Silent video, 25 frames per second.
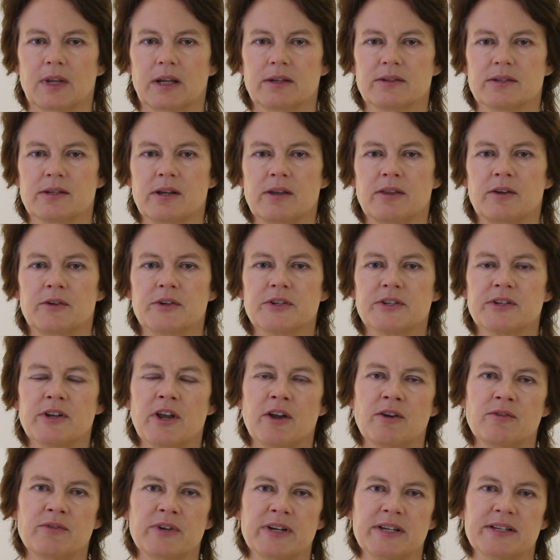so there is
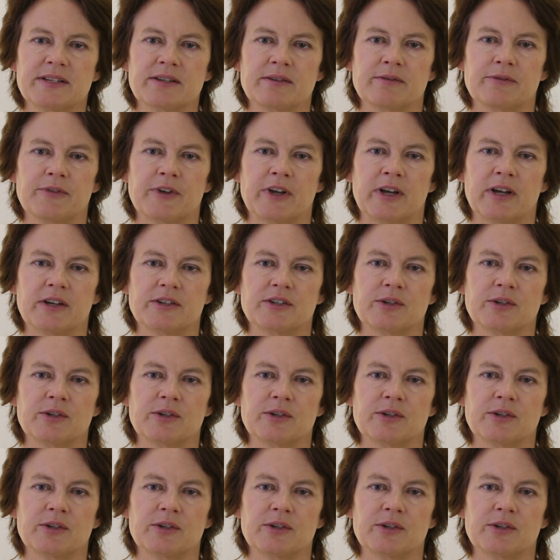no reason for her